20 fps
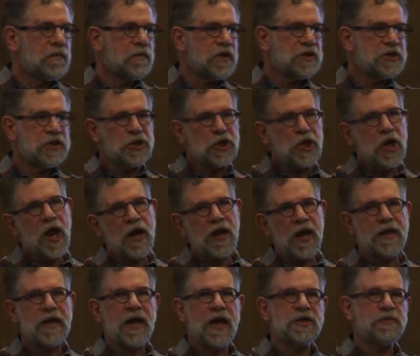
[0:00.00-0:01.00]
This is a lot
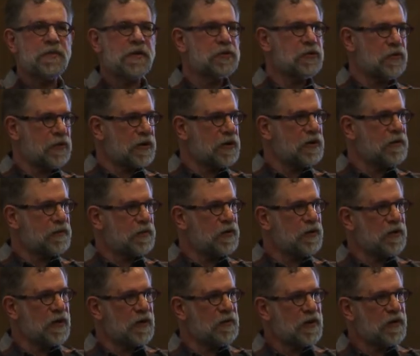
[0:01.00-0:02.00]
like aspect-oriented
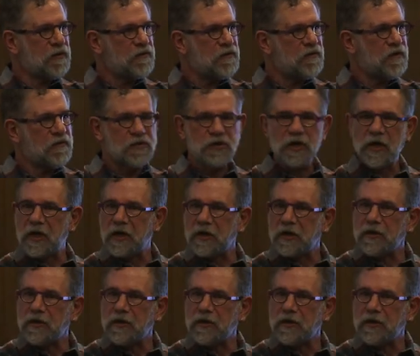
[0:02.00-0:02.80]
programming, if you've ever done